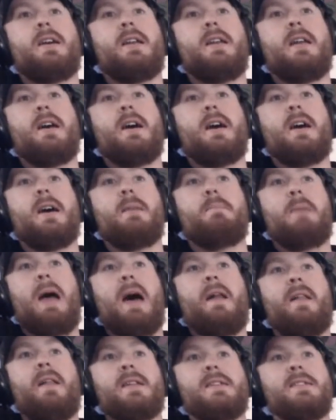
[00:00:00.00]

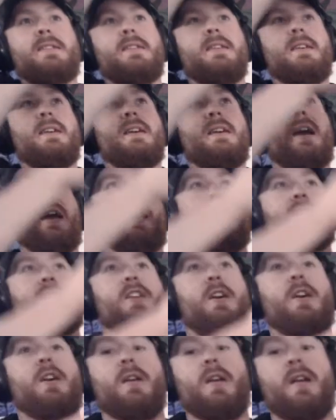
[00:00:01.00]
balance, and I
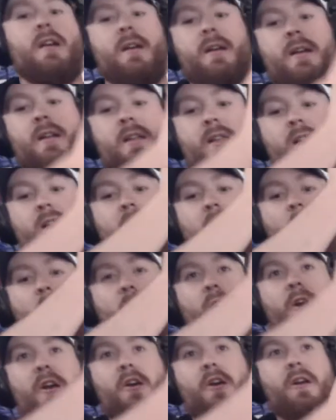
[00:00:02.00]
start
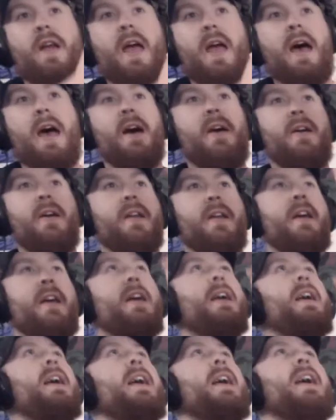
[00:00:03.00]
lowering her down,
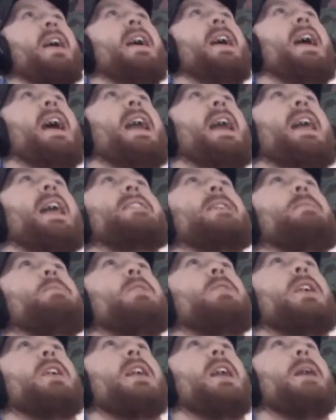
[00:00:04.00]
And as I'm
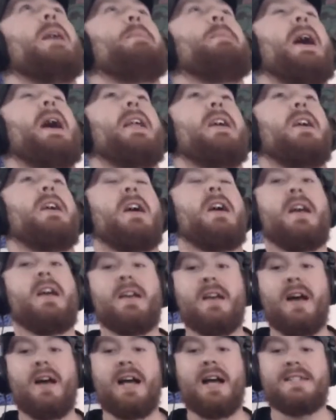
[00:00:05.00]
looking up at her,
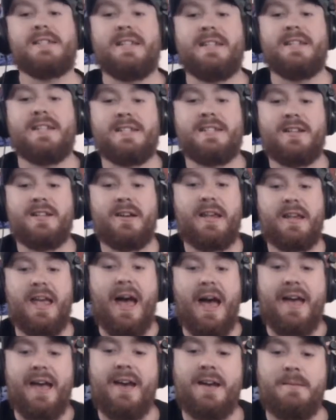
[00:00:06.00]
I see this little
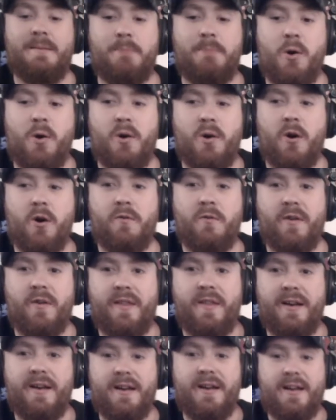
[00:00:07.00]
cat head poke over
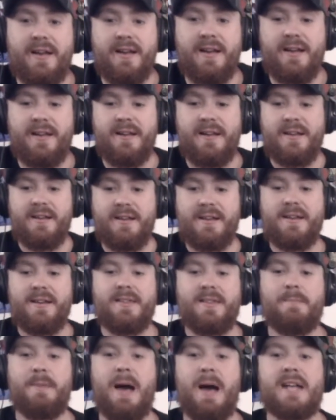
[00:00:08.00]
the
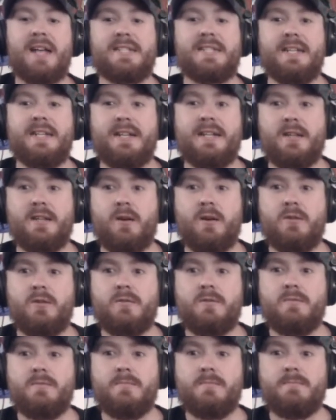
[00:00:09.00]
basket and go,
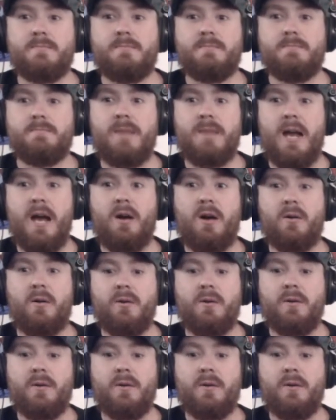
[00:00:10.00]
meow.